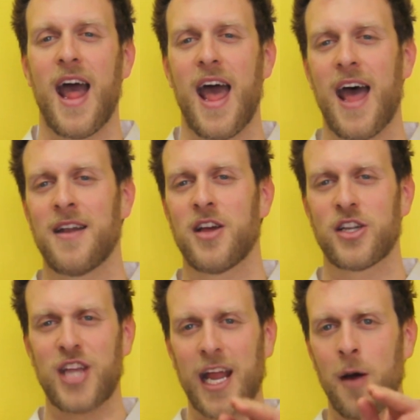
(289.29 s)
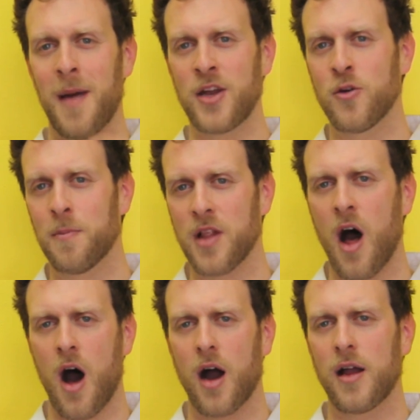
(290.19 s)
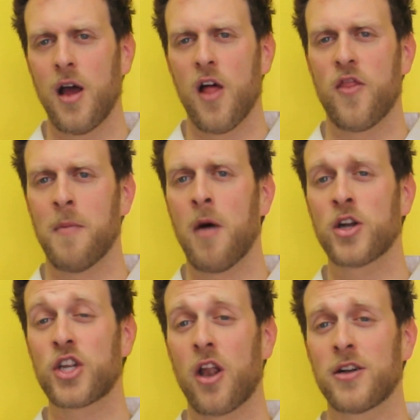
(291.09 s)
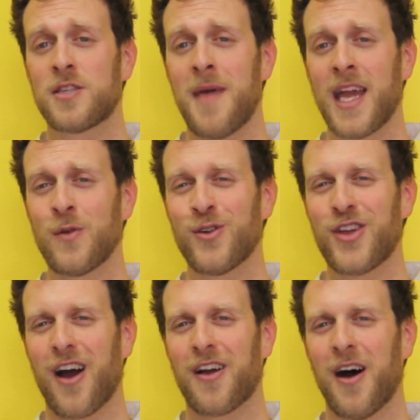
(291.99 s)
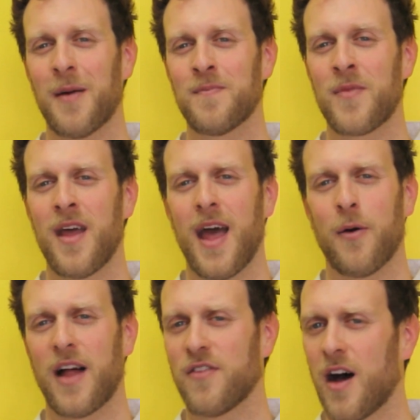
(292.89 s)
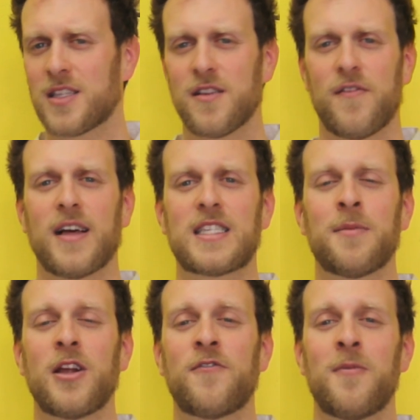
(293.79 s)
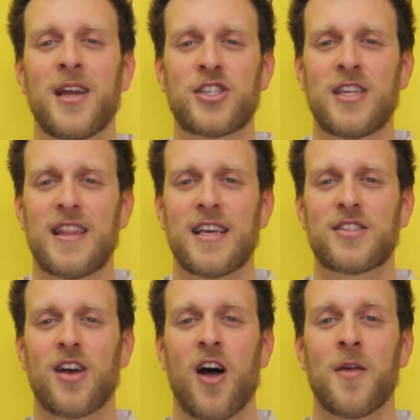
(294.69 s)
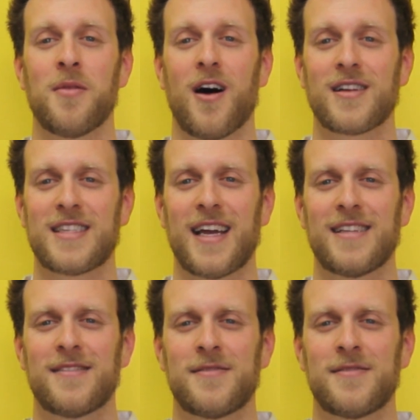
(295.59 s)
And check out my new blog, themartialartsmanual.com. We'll have lots of similar information to this on the blog site.